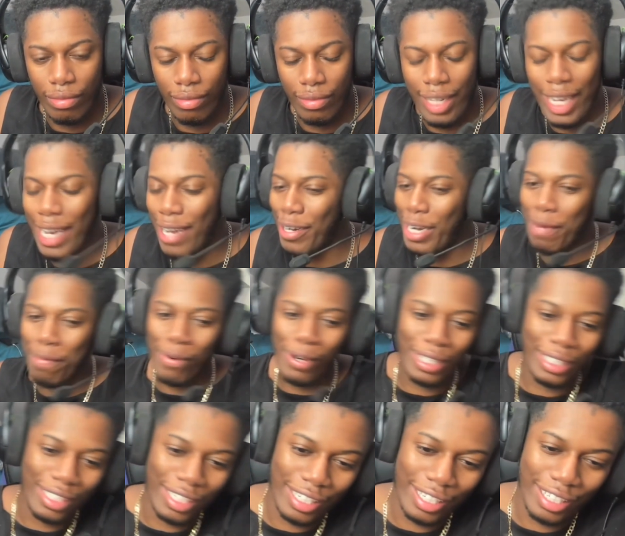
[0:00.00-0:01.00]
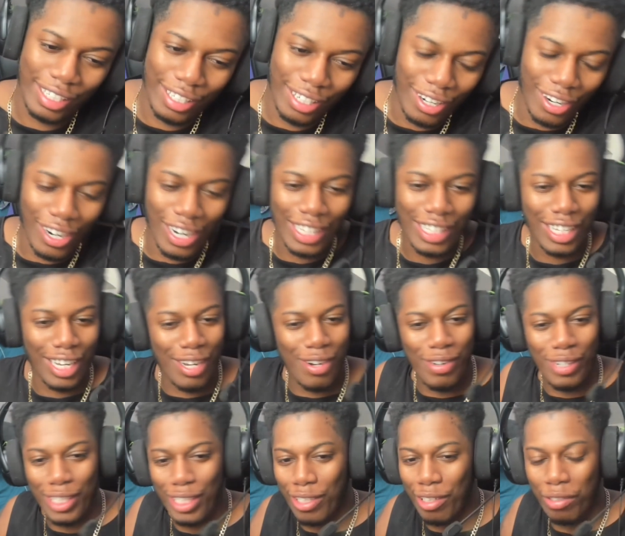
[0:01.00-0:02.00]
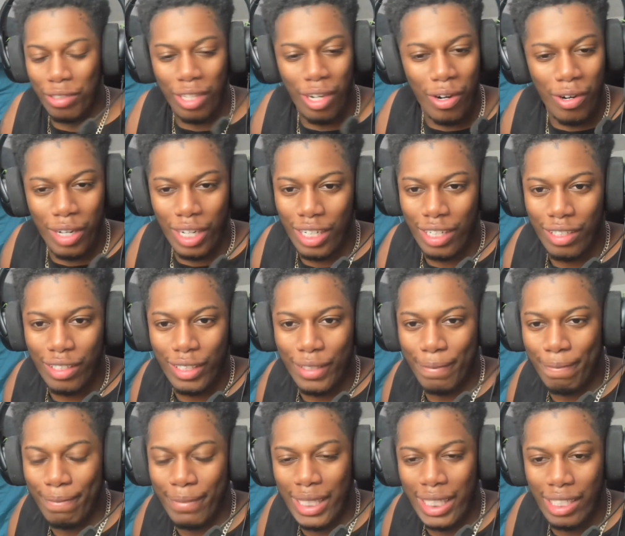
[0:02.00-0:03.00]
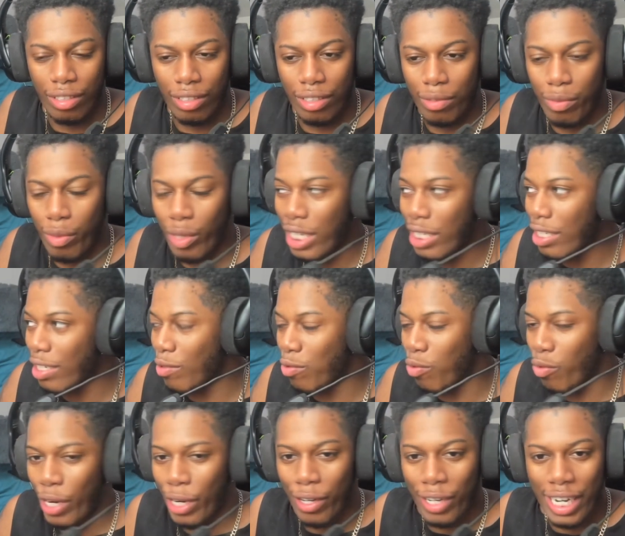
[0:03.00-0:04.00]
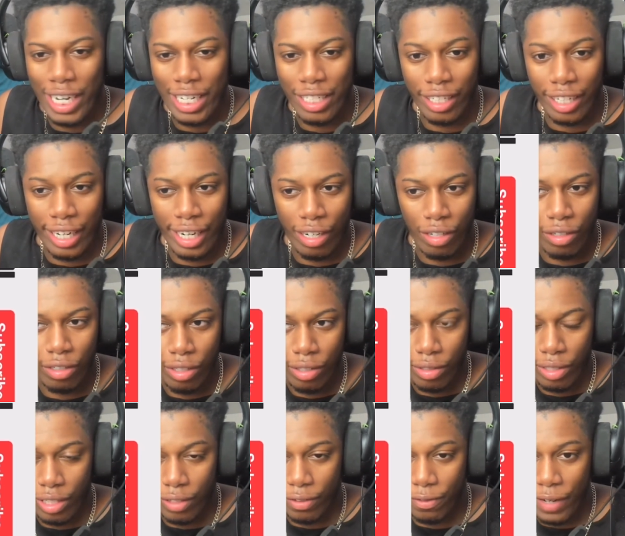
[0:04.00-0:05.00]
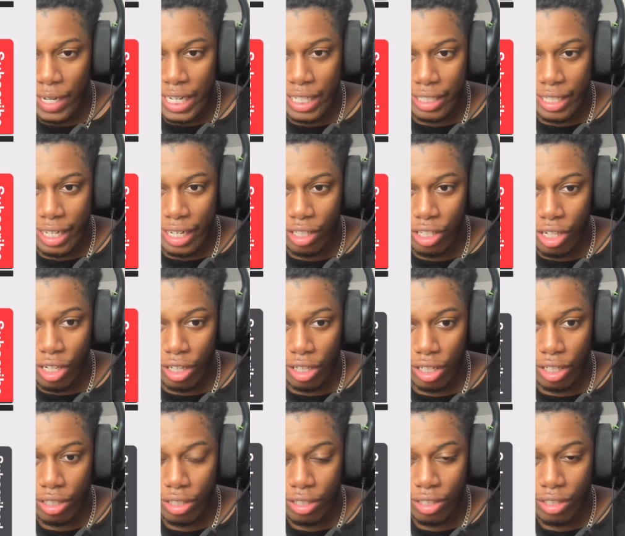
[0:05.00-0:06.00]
Damn, that boy said, oh, I thought he wasn't going to talk. What is this weird ass account? The fuck is that look?